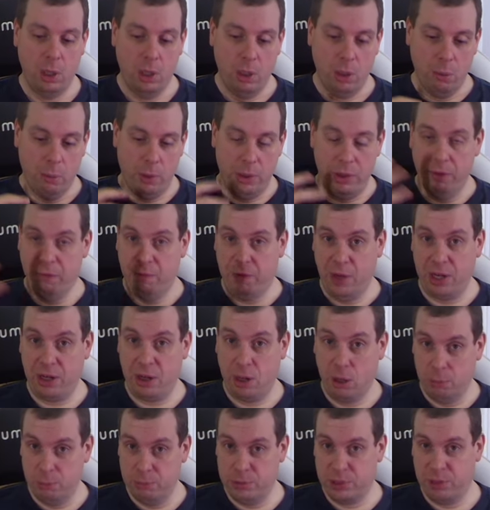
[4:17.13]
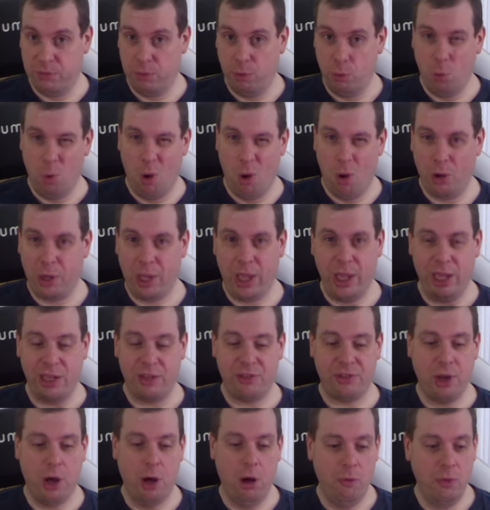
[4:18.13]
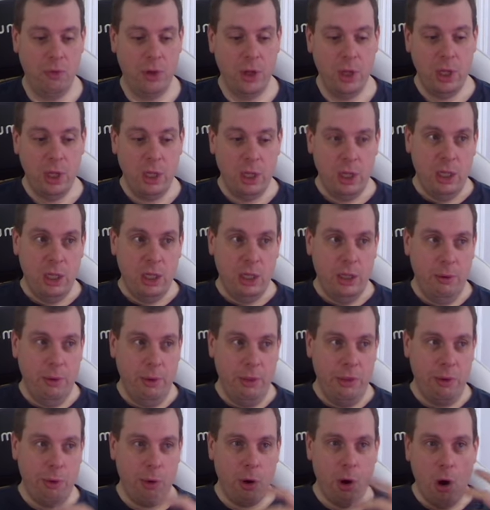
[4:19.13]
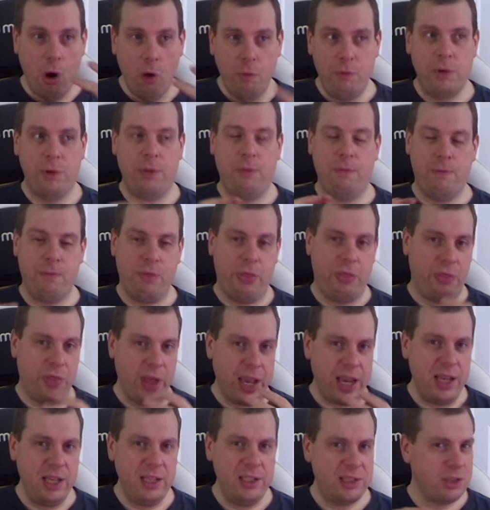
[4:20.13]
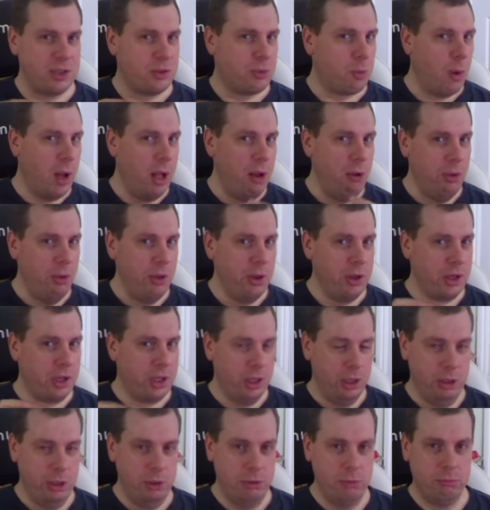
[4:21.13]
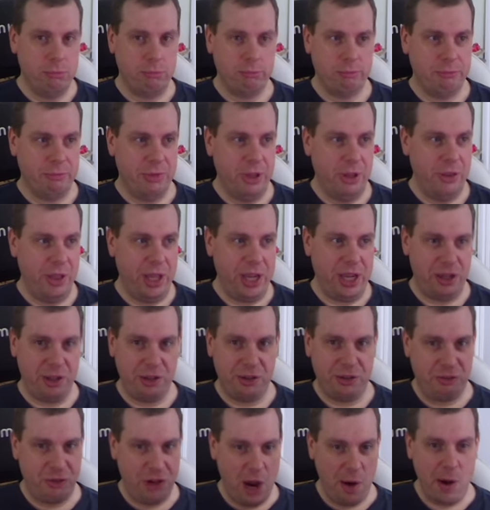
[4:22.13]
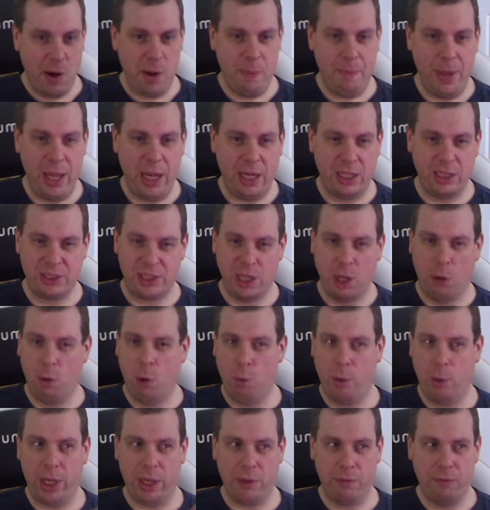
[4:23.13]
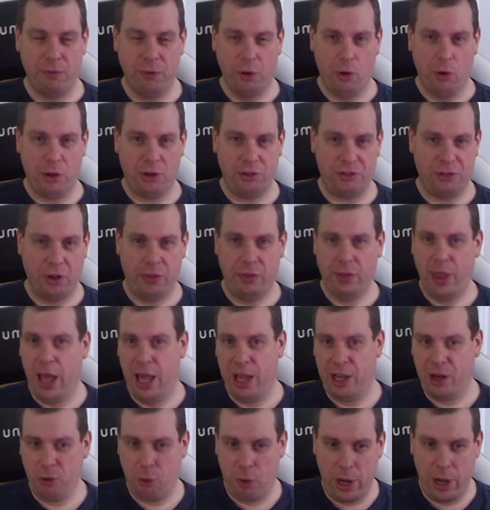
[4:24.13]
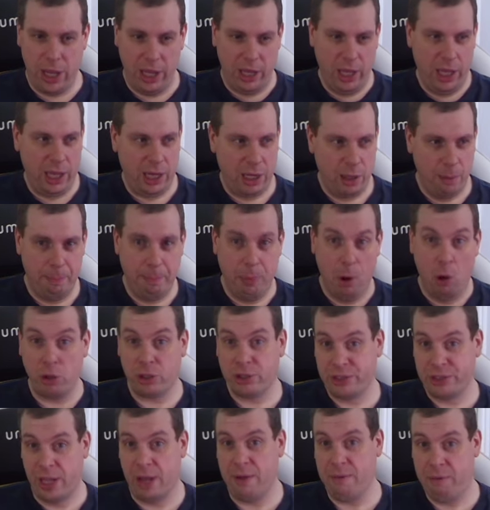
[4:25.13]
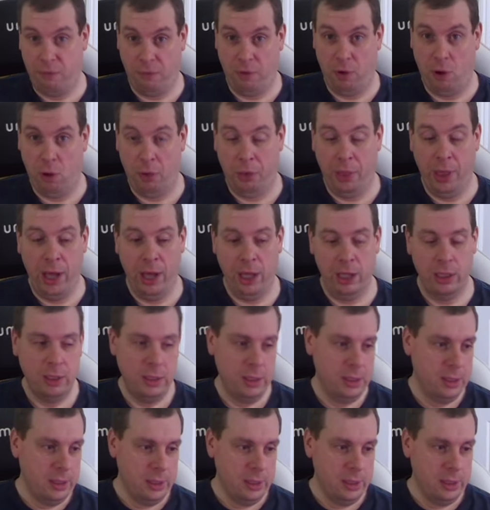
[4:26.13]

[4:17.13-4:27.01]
Fedcom Civil War kicks off. There are other things as well that they can cherry pick and say, oh, well, we can focus on that and create like a box set for that.